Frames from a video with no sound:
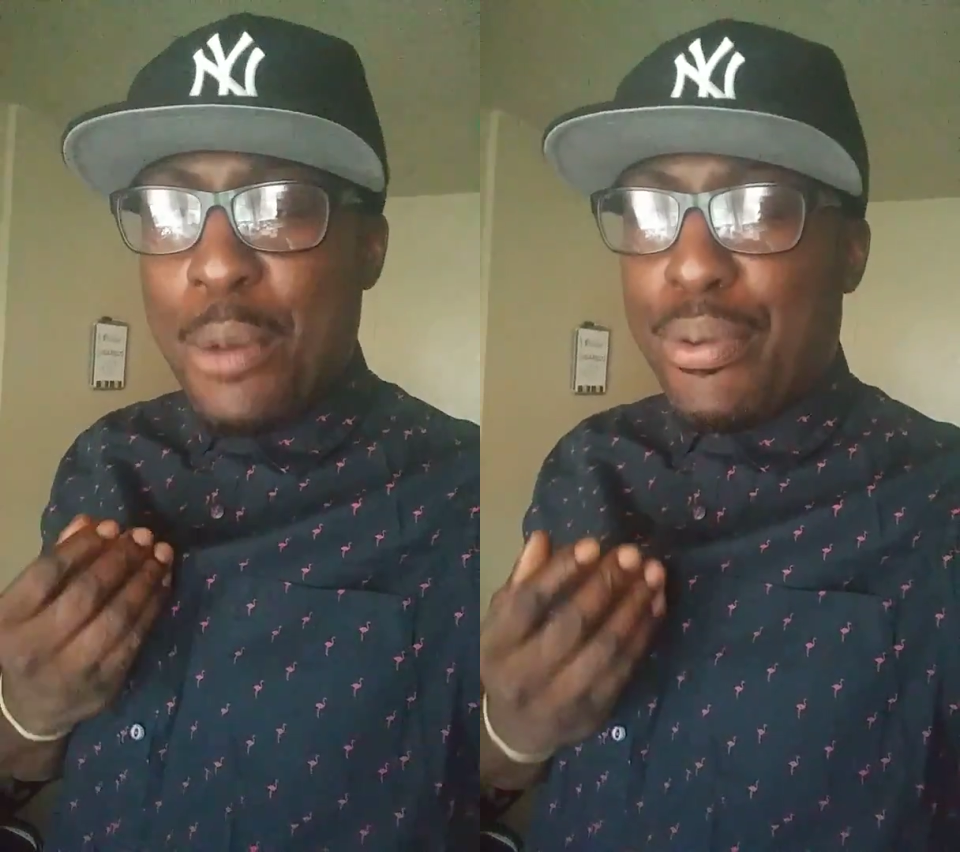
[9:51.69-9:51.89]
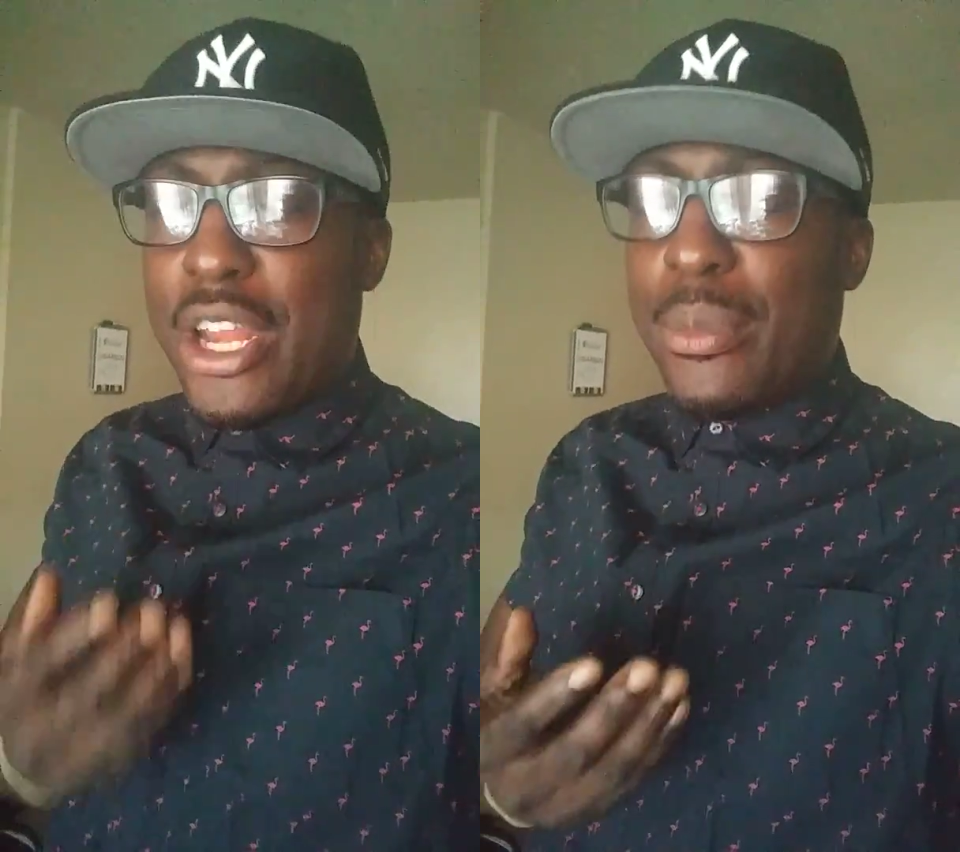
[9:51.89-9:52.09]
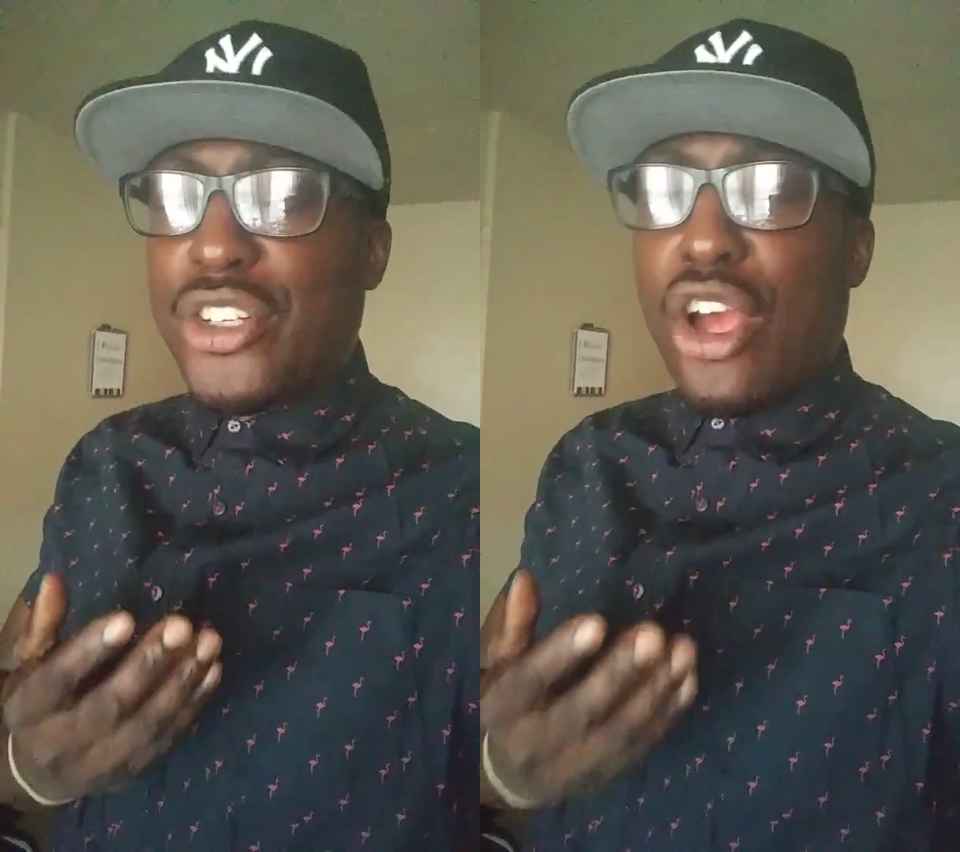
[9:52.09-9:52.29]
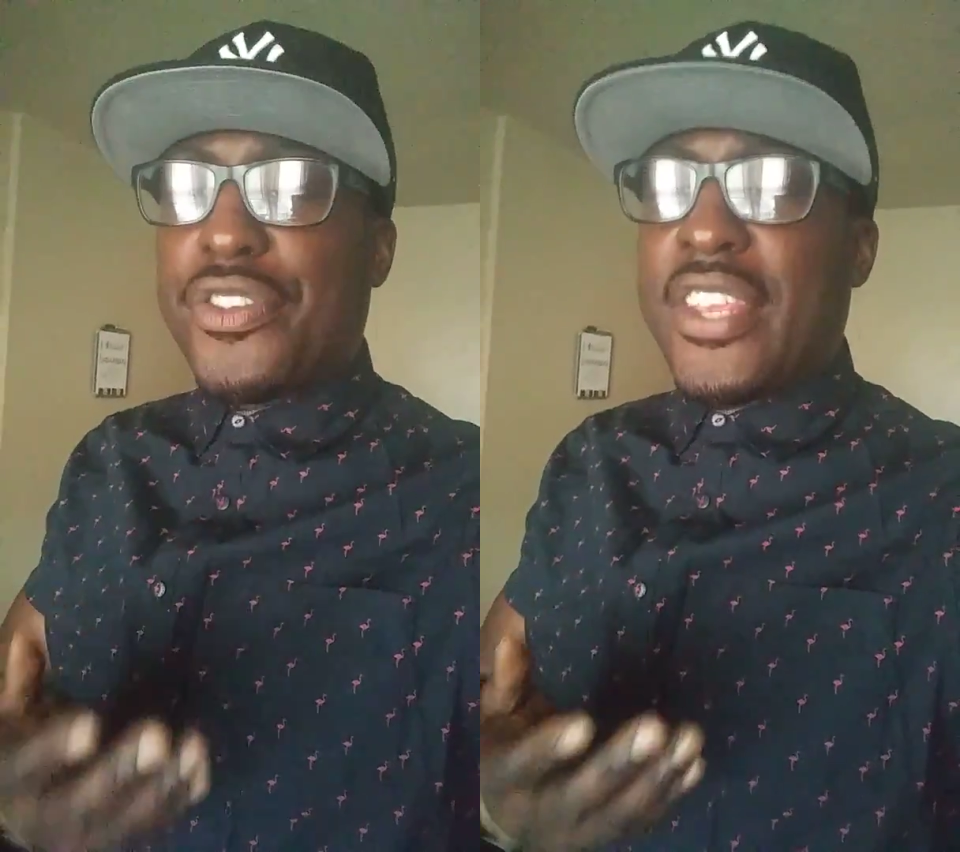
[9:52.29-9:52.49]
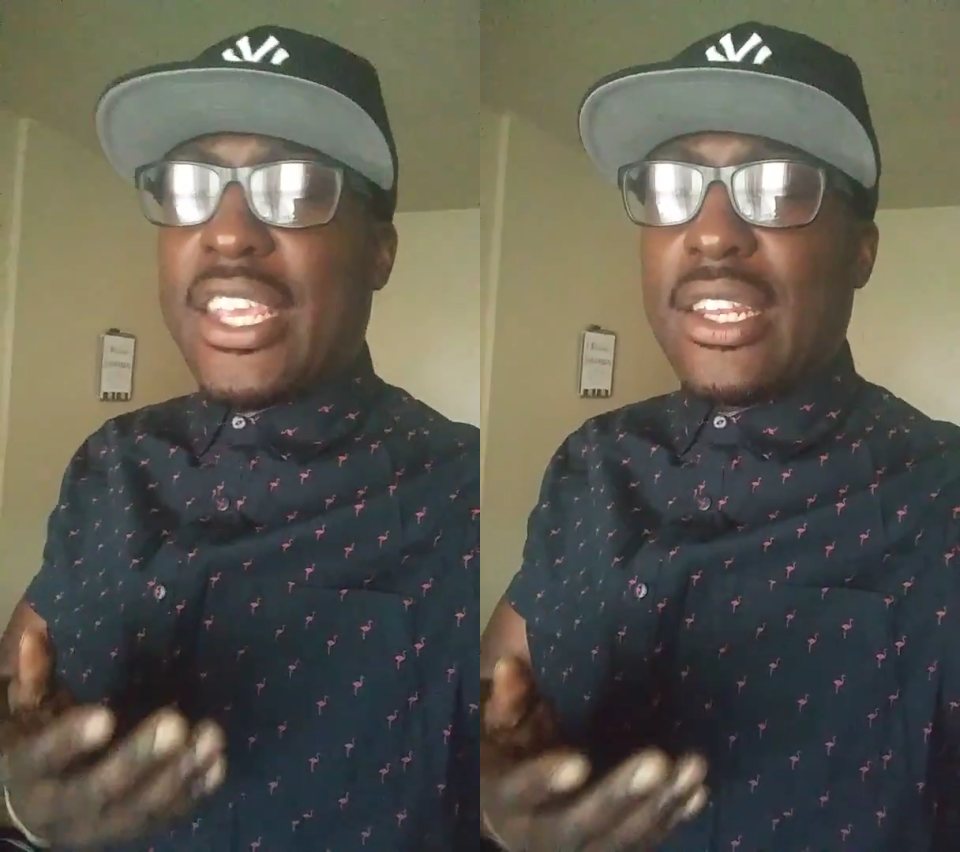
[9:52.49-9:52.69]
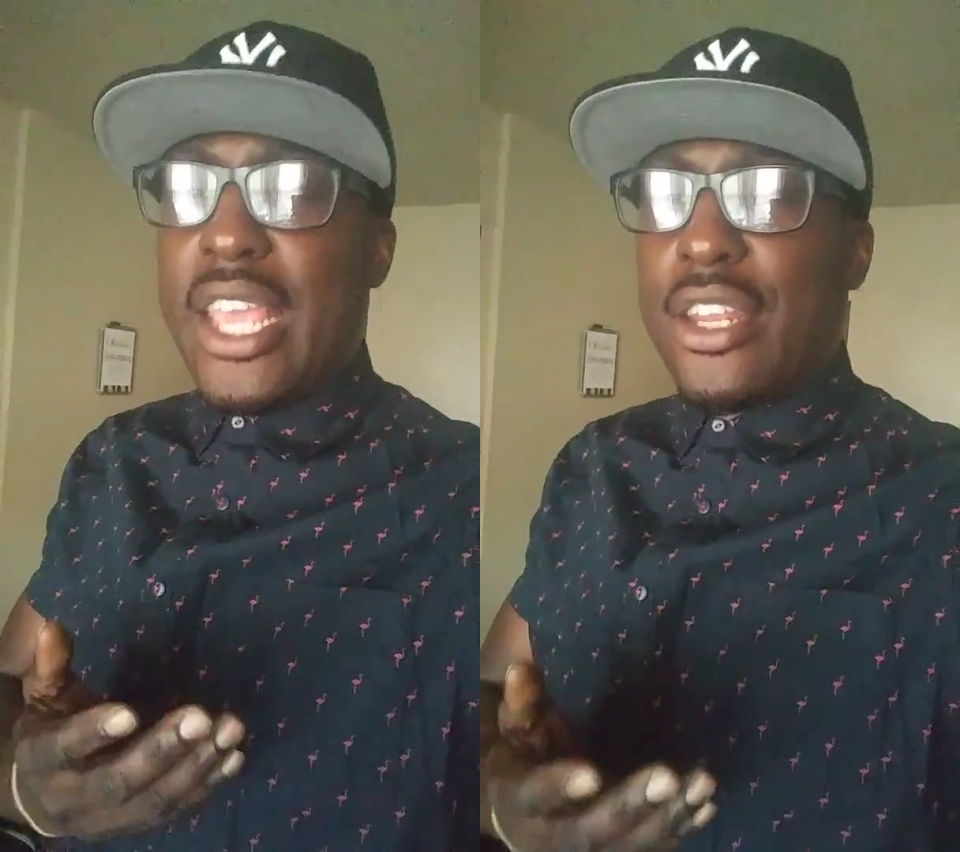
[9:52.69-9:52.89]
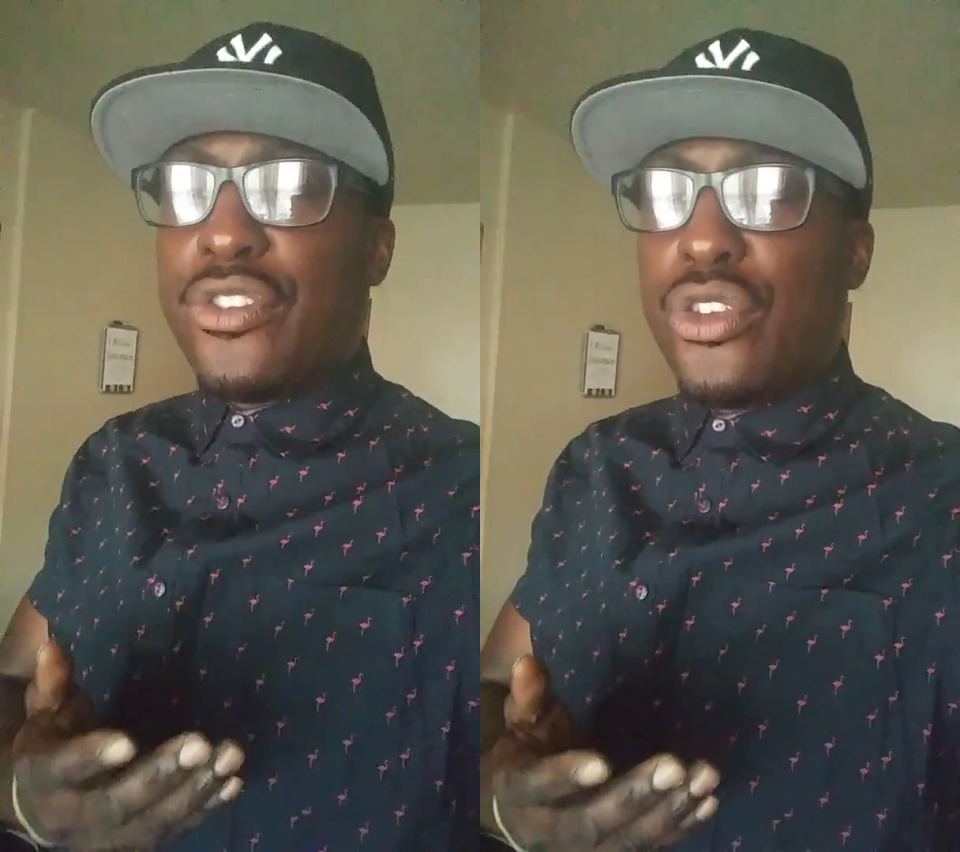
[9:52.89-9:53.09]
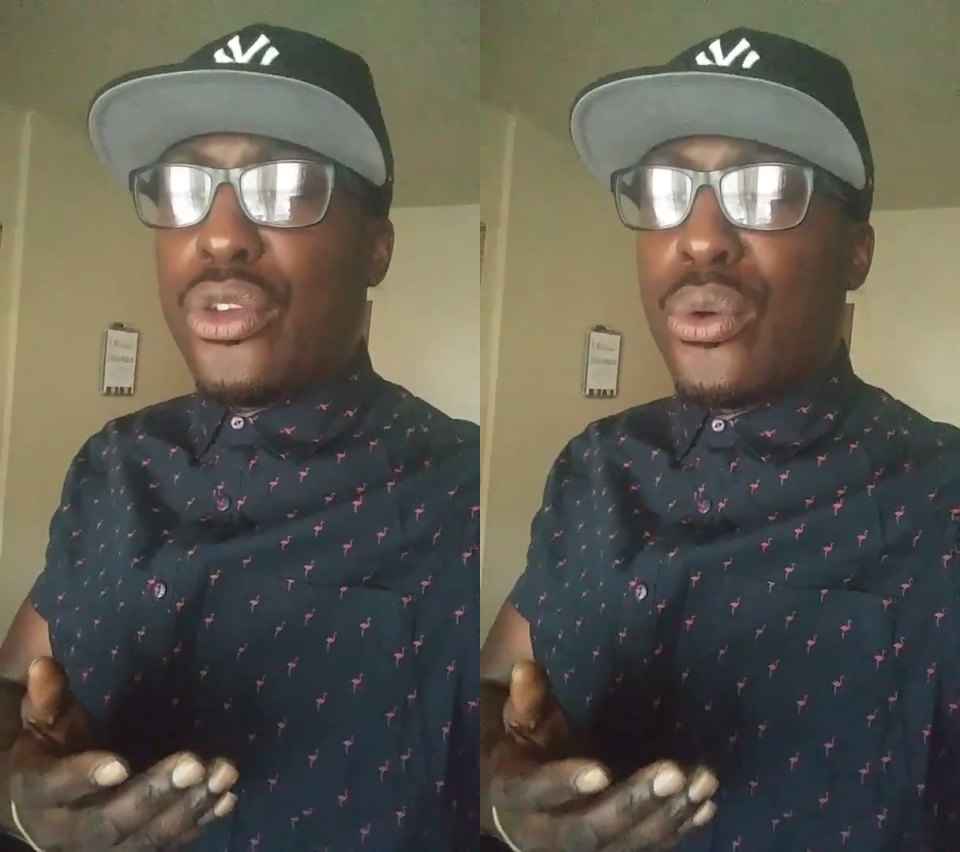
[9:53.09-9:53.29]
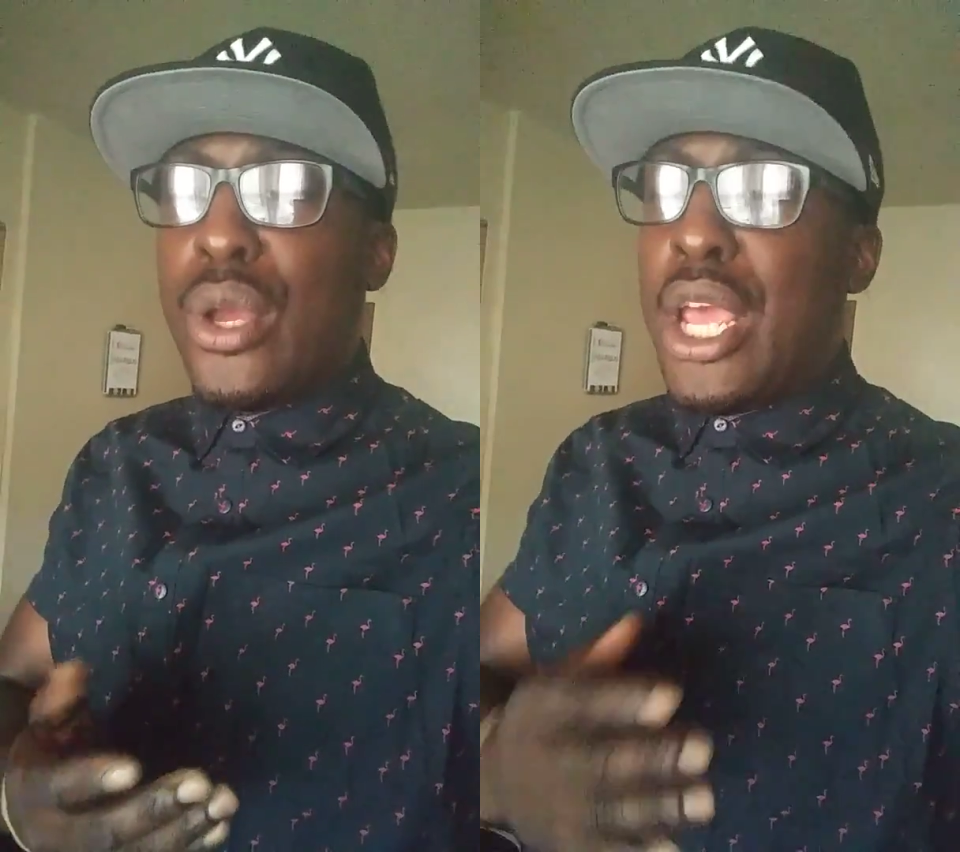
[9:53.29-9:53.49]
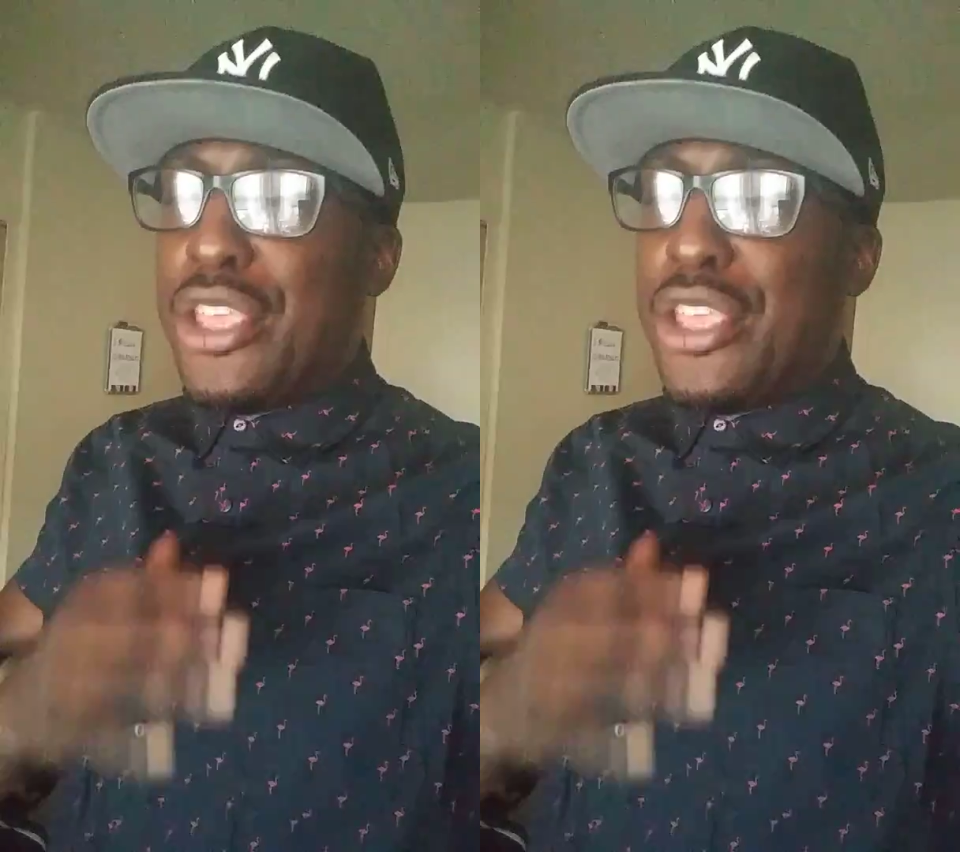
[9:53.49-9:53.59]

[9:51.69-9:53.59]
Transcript: pretty much articulate it to you.